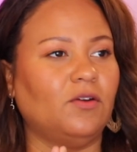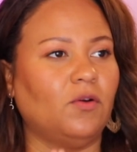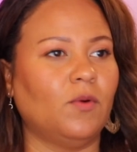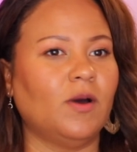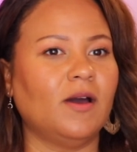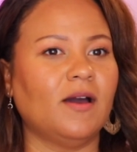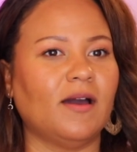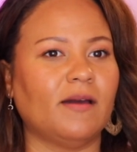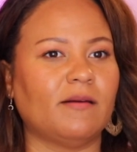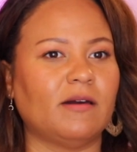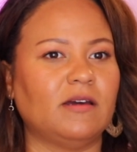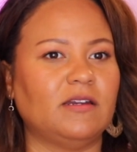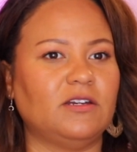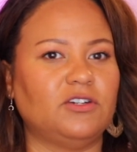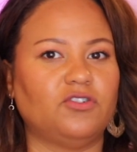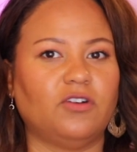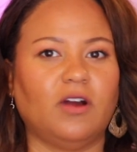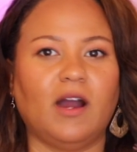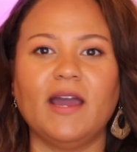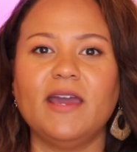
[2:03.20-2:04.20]
you know what, I'm
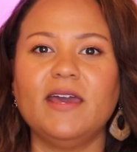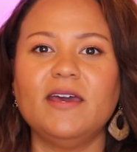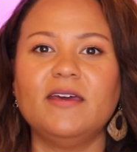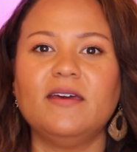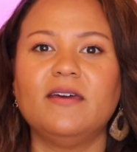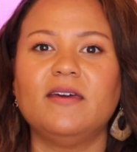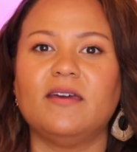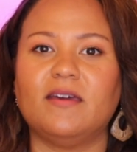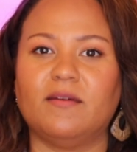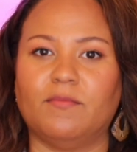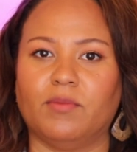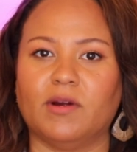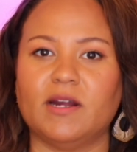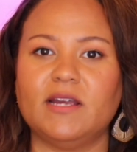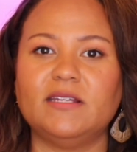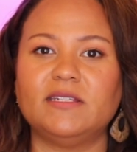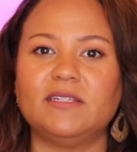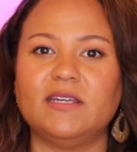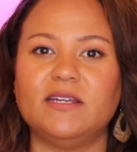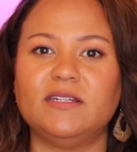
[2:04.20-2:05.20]
gonna try it,
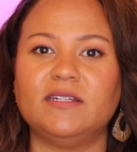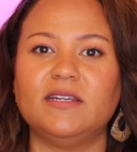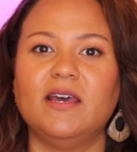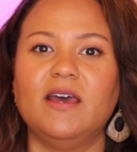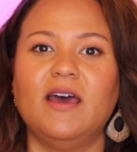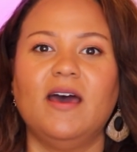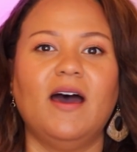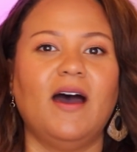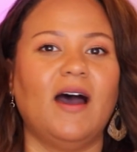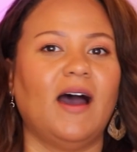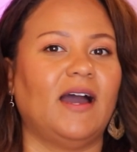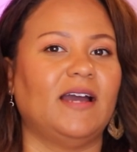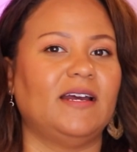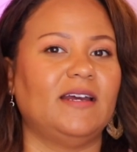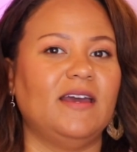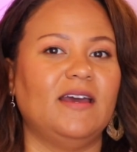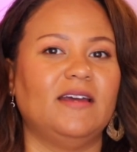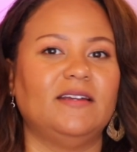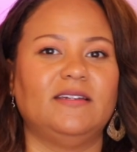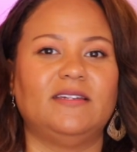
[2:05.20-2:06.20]
embrace it.
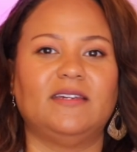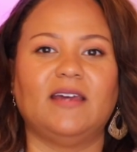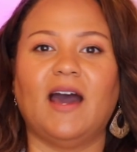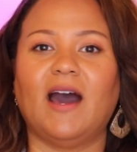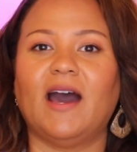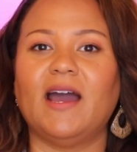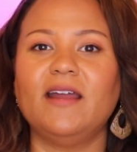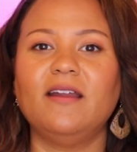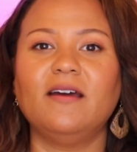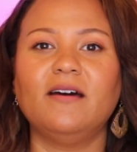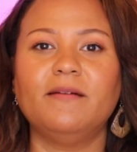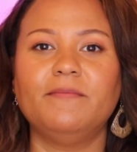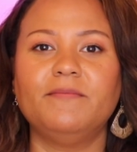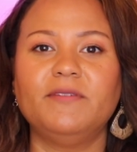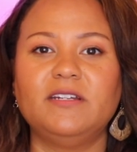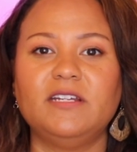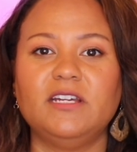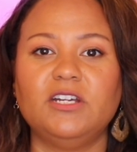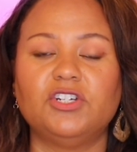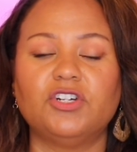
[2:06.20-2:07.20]
I tied up
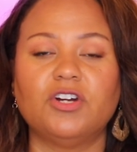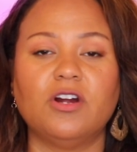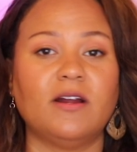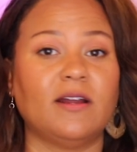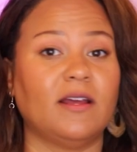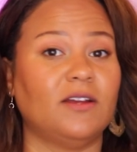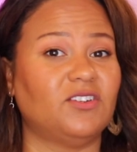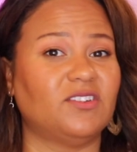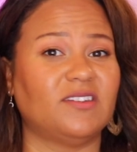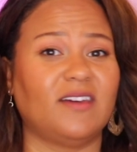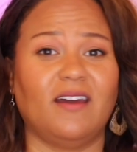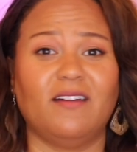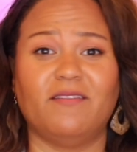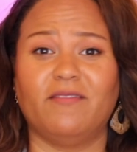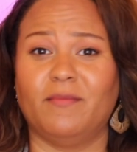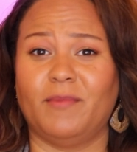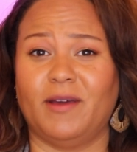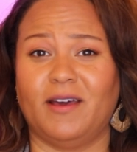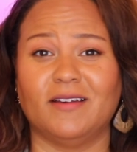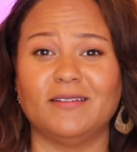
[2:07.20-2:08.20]
the t-shirt and I just got it
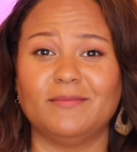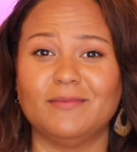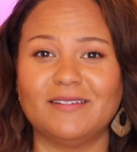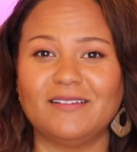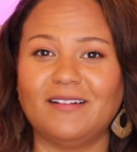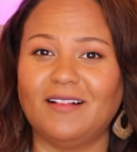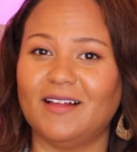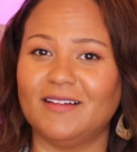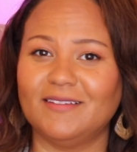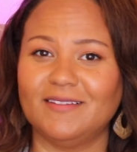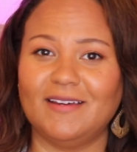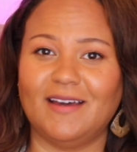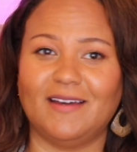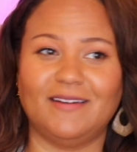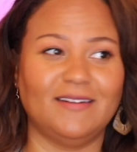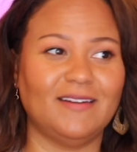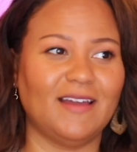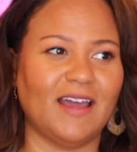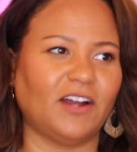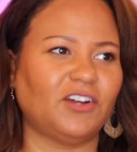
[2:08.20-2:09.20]
from my husband's closet. I
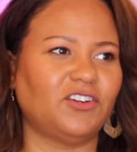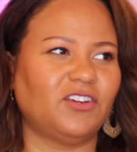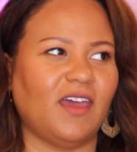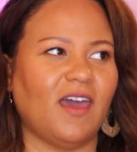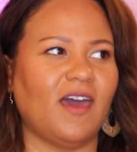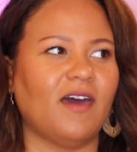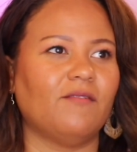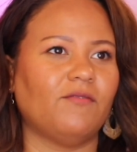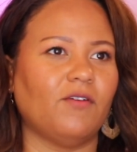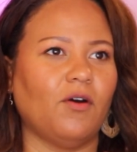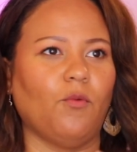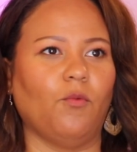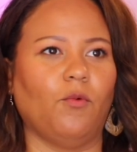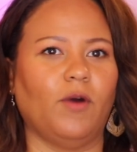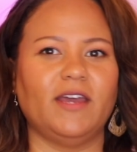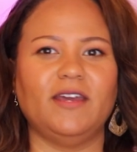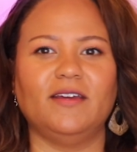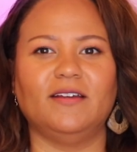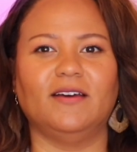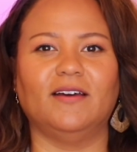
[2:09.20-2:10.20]
didn't actually have a
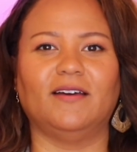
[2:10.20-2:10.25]
white